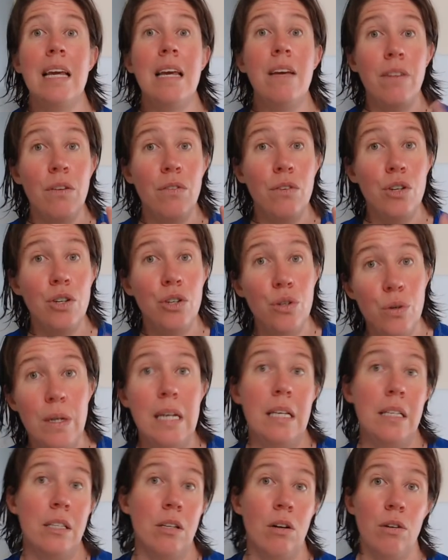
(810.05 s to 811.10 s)
even if you do
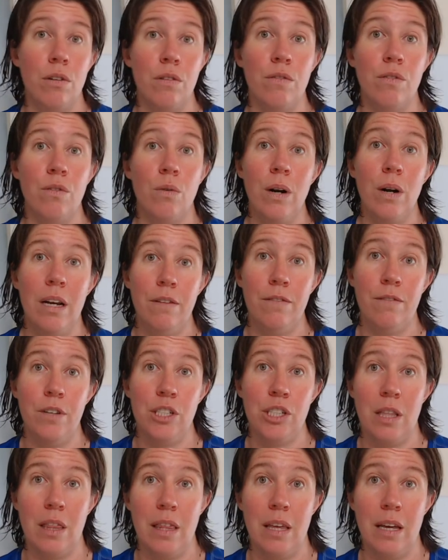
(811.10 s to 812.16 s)
eat a lot of oily
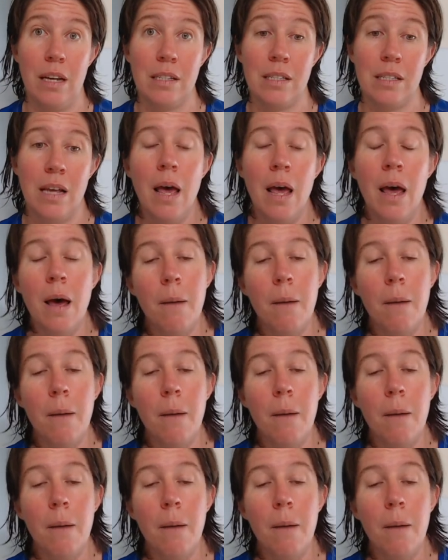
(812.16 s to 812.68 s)
fish and things.